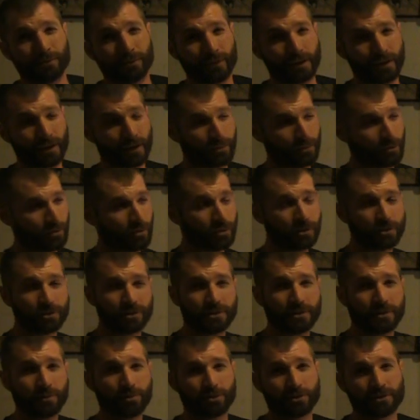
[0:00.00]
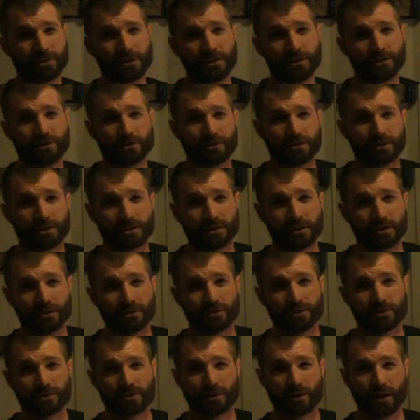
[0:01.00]
Um, emergency procedures
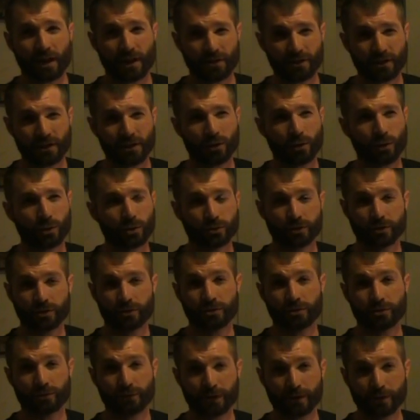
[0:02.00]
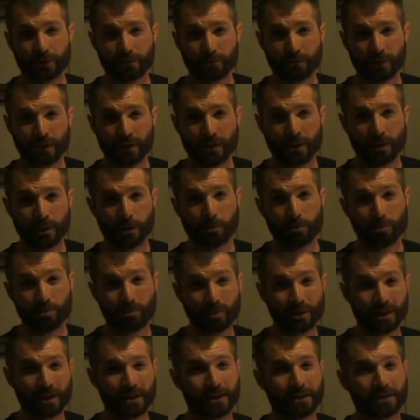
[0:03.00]
is, I think, a whole nother realm,
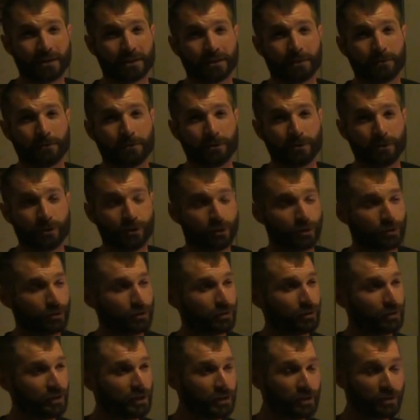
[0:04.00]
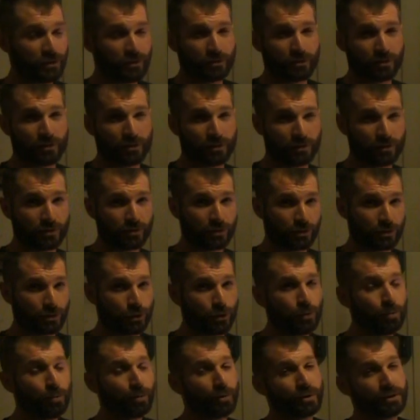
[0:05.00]
but these there's there's
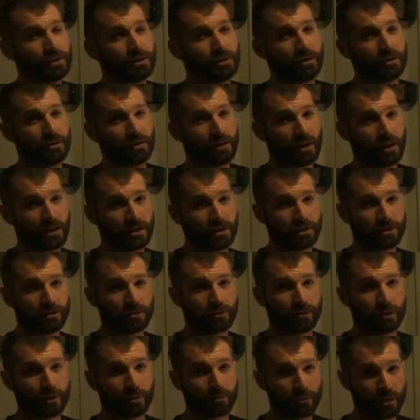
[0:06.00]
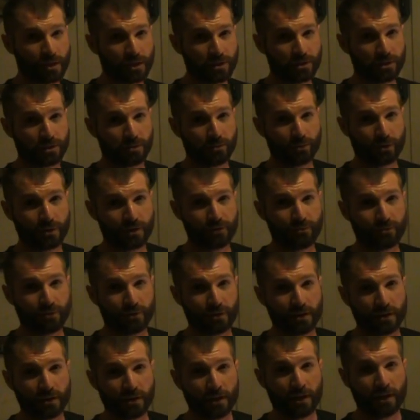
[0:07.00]
two points here that I just want to mention
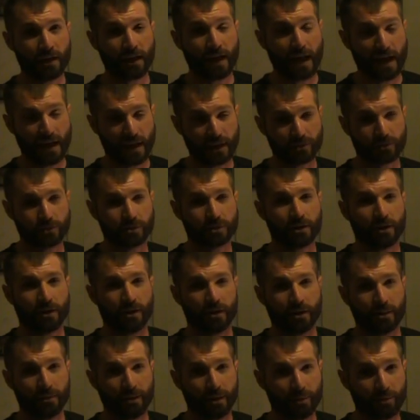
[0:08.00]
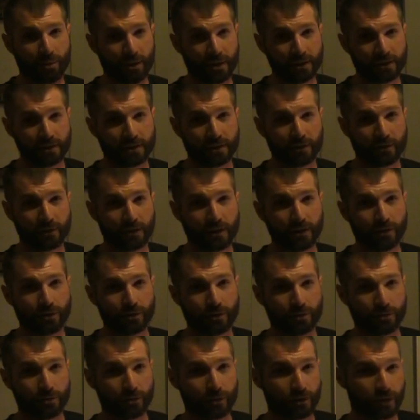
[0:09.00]
briefly as we're talking about basic radio
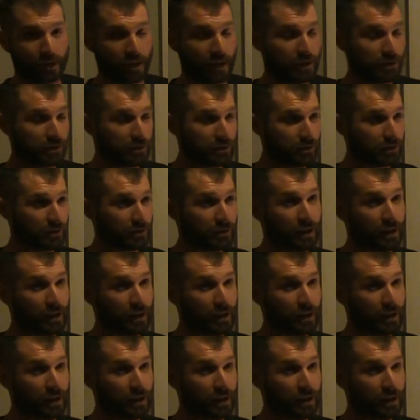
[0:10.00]
communications